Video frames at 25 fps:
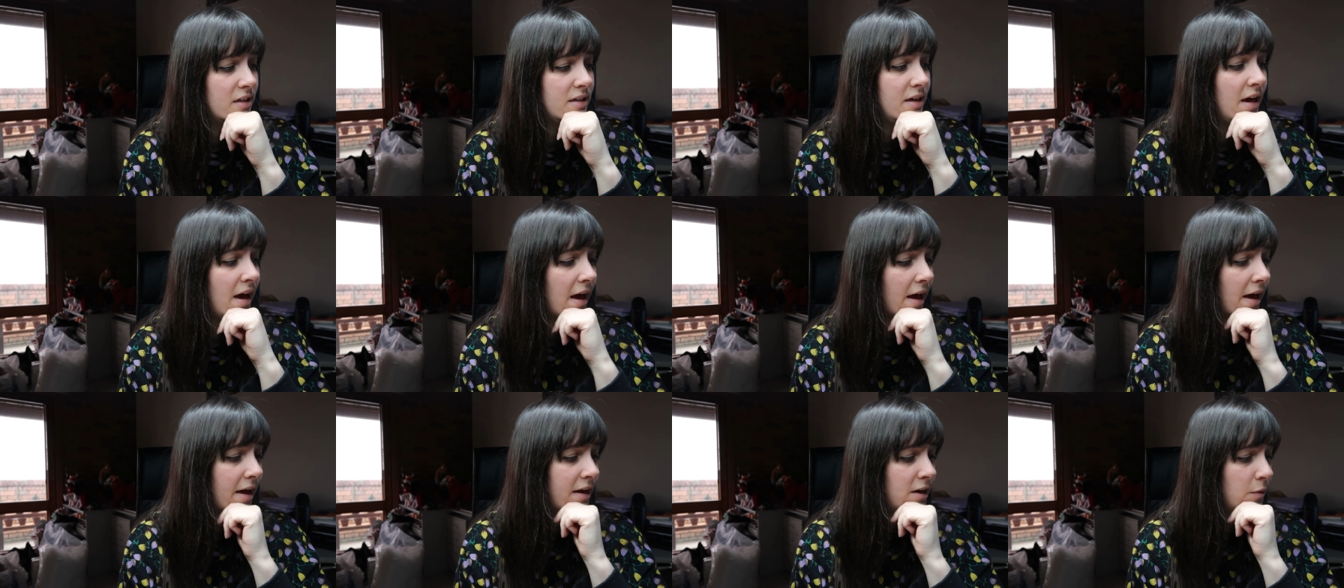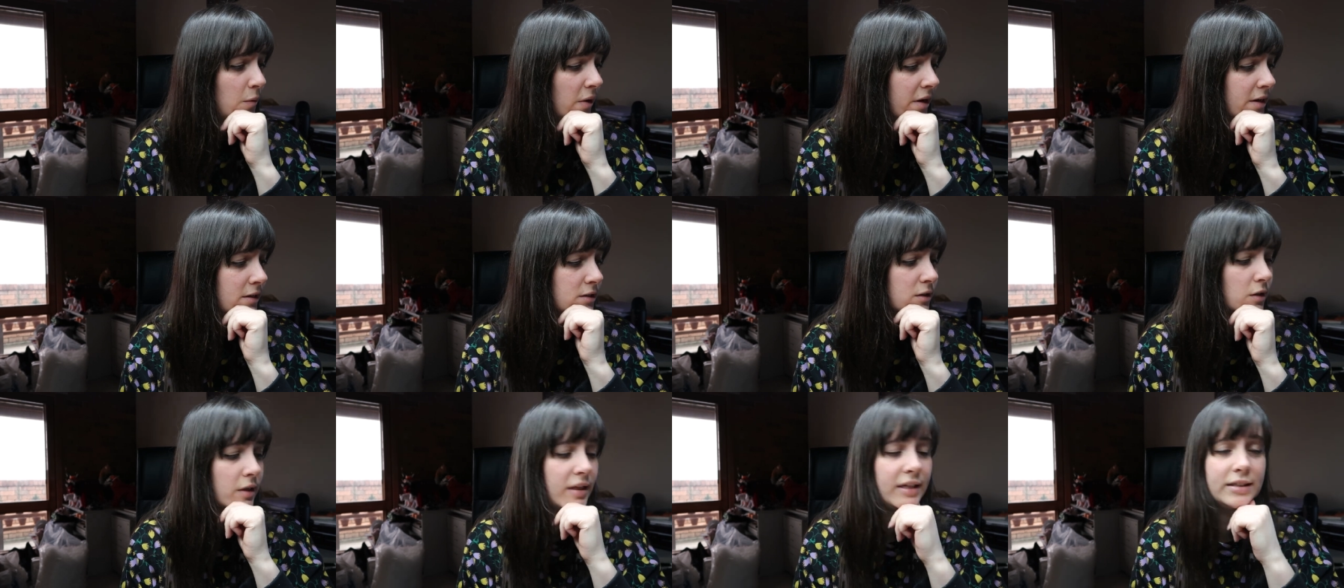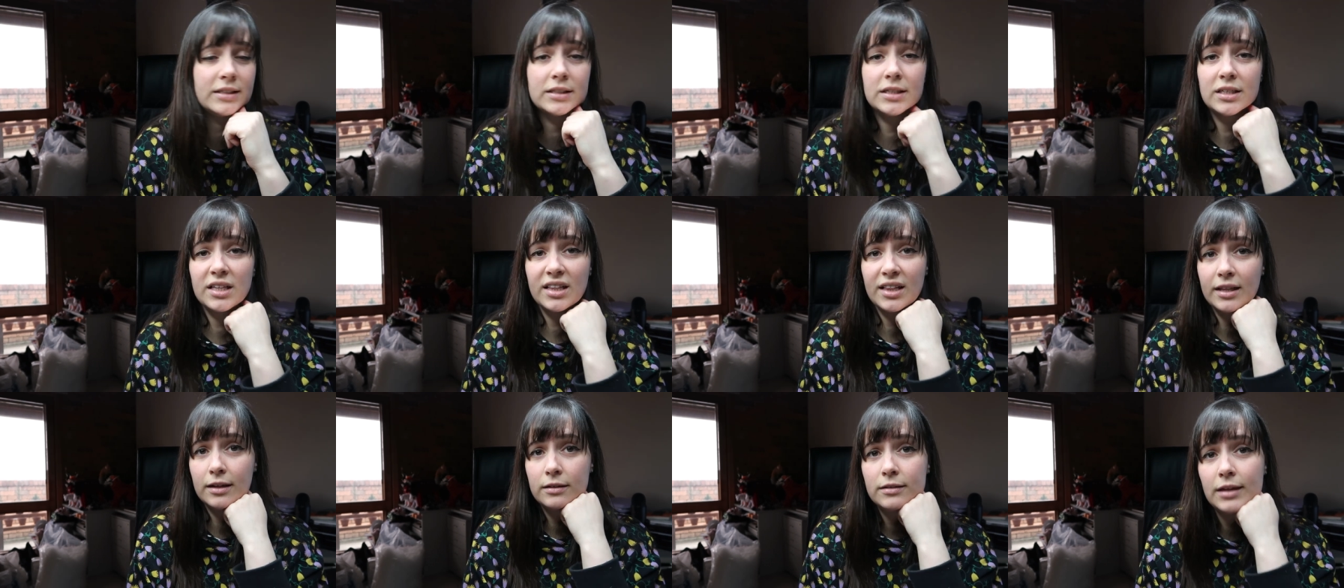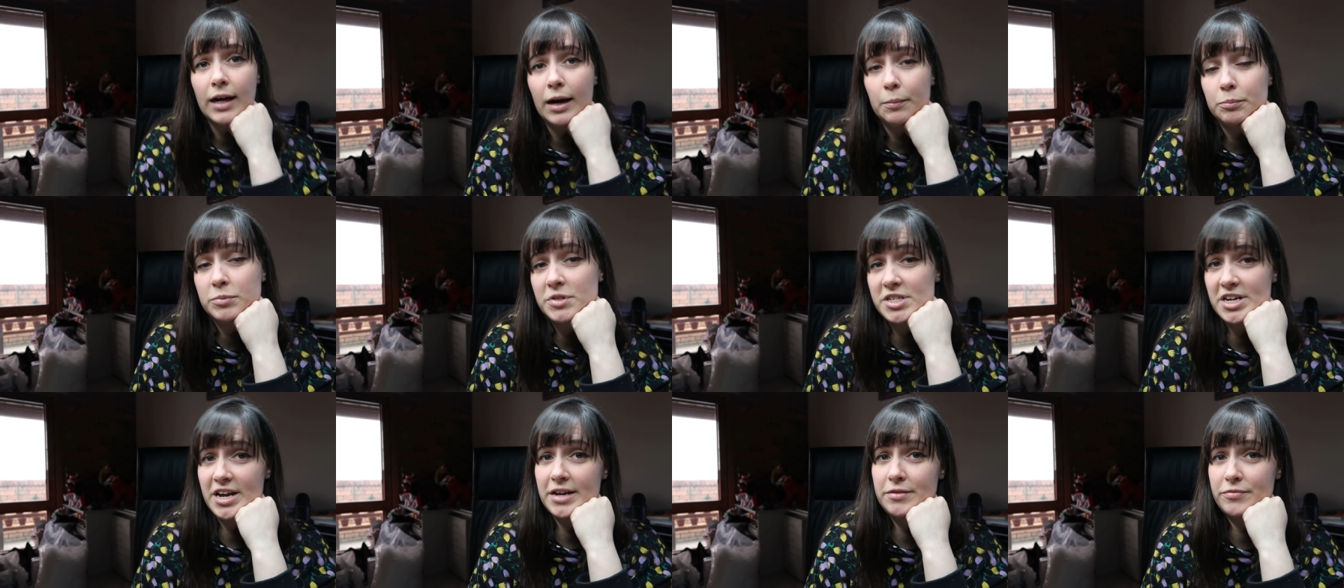yeah anyway so that's a little
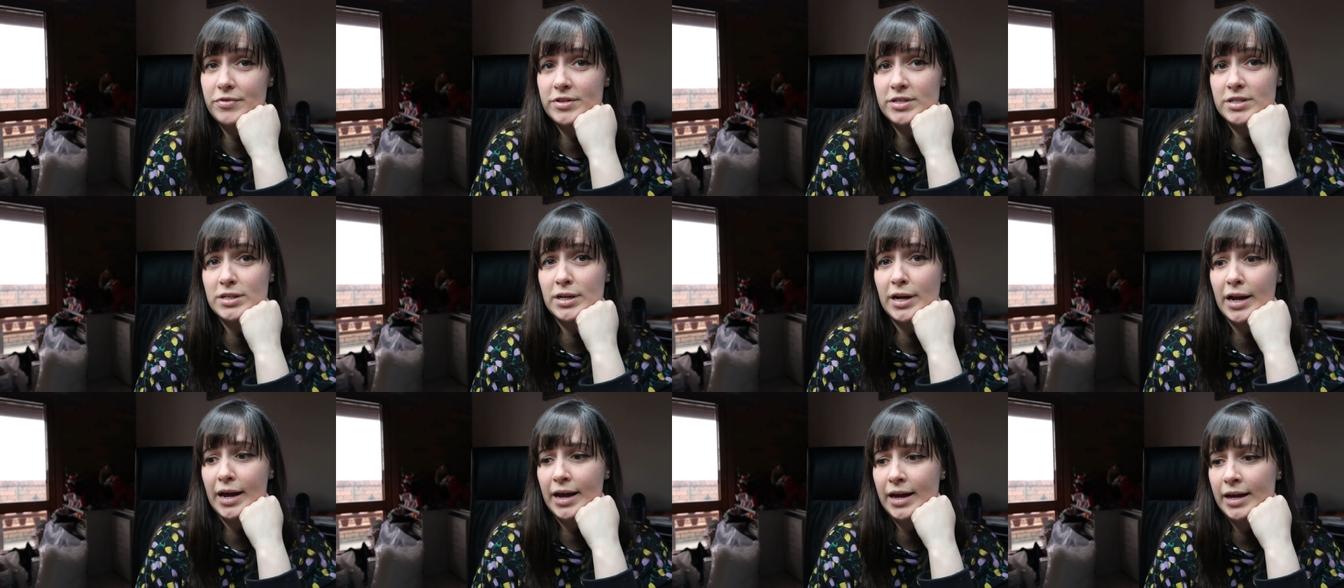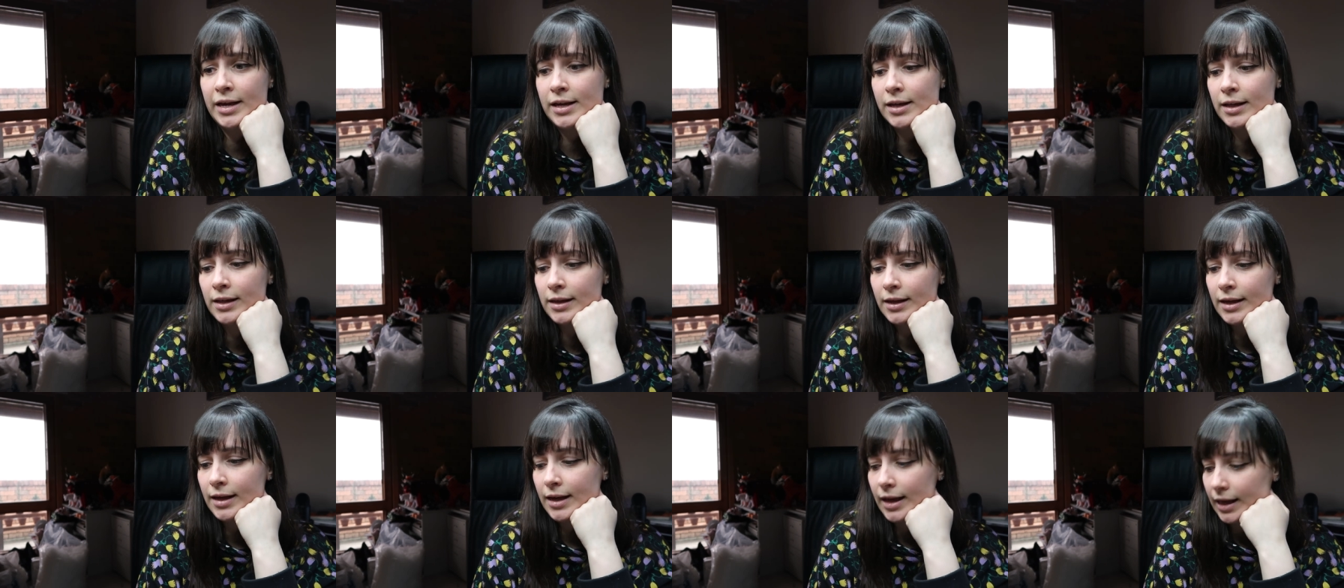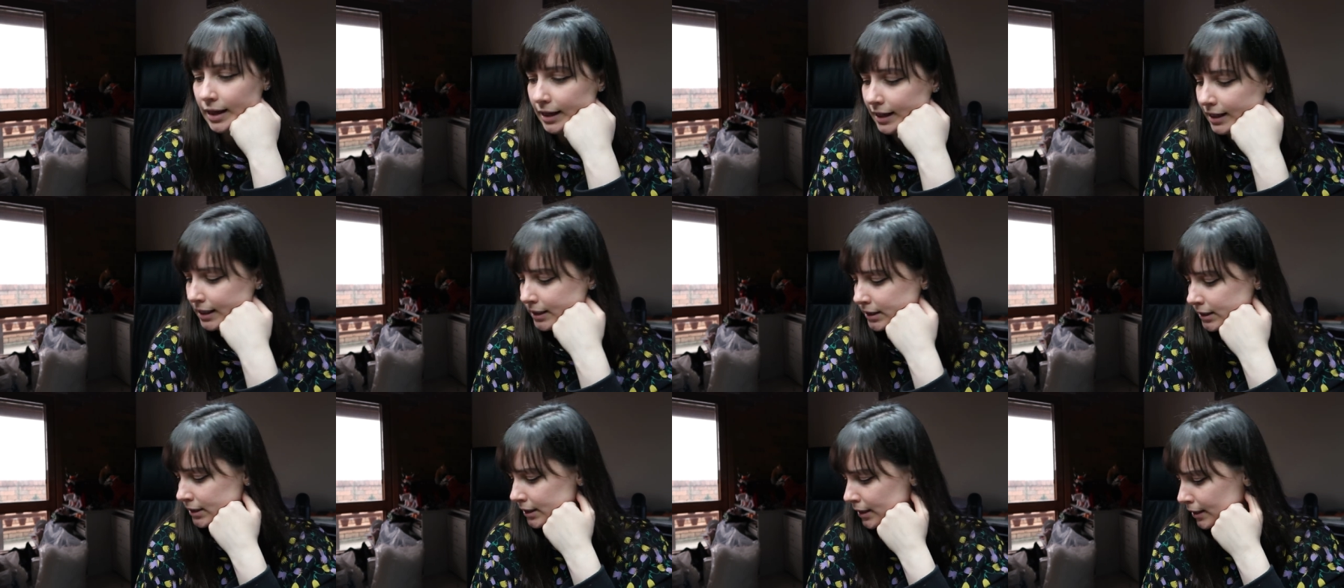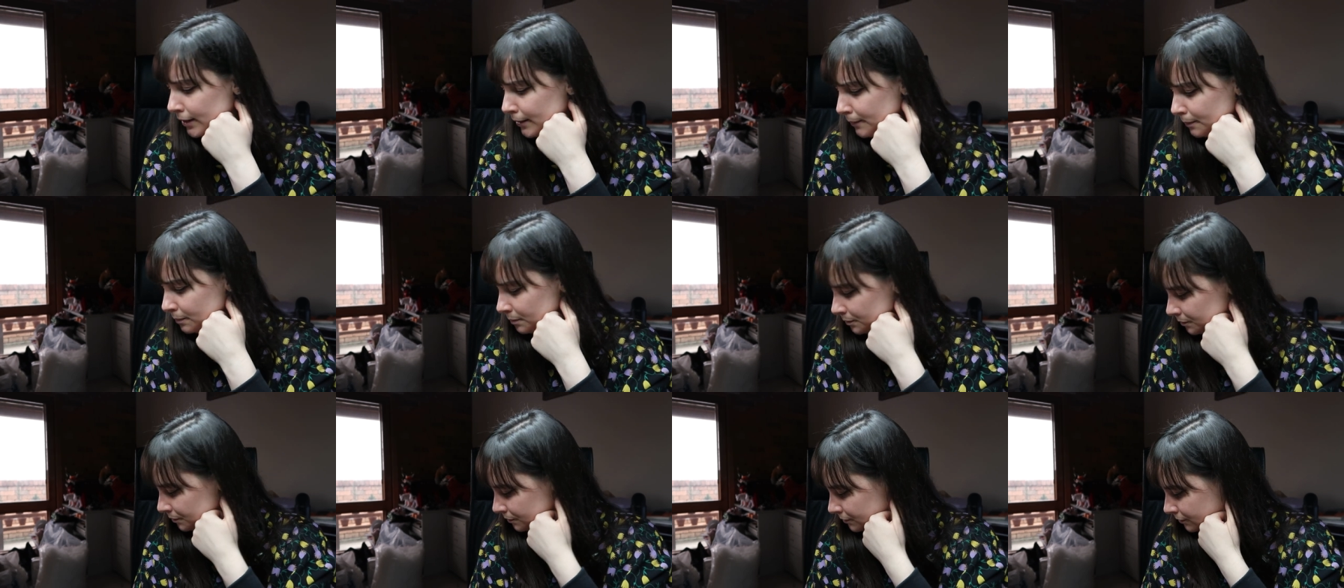update for today and
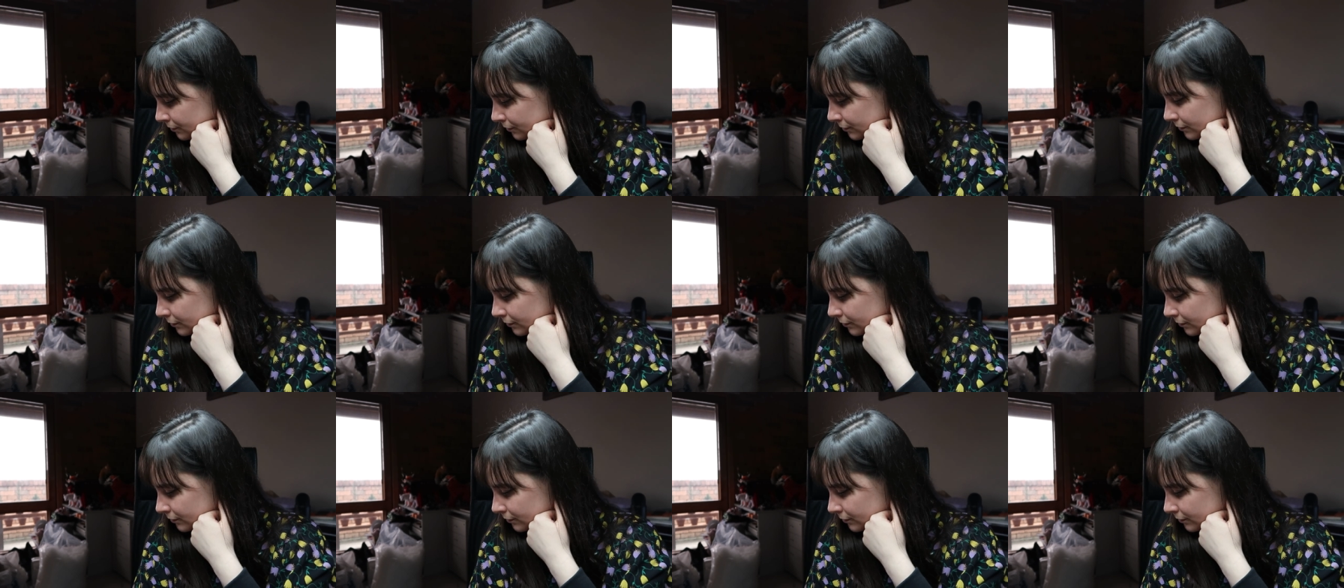um,